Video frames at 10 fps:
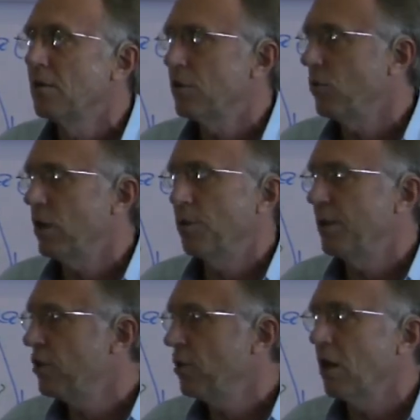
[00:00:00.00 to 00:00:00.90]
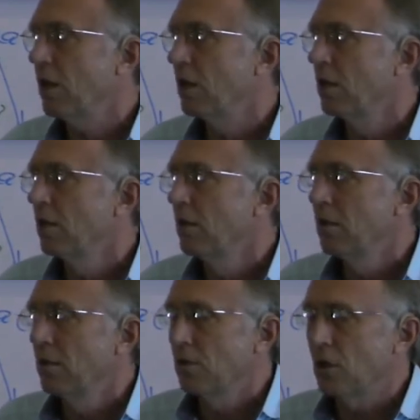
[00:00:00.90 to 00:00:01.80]
He said, What do you mean, sorry?
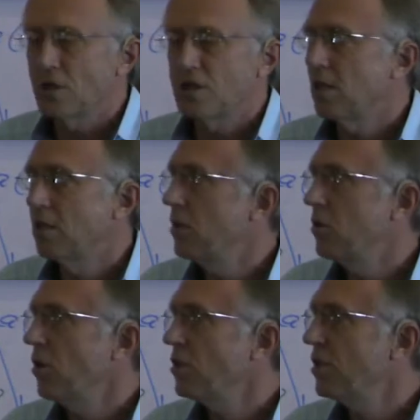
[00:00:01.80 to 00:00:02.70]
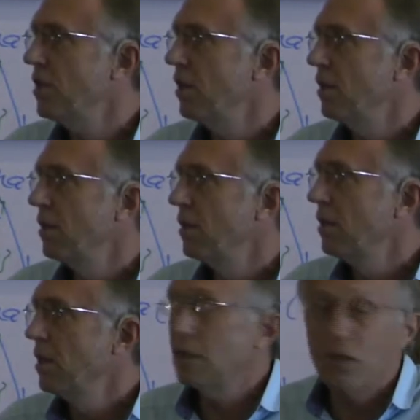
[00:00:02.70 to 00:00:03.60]
Doctor said, Did you not see?
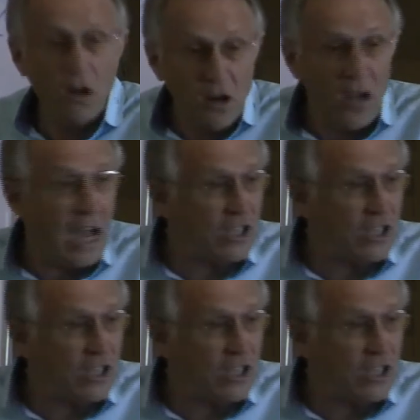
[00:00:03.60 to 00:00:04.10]
He said, No, no, no.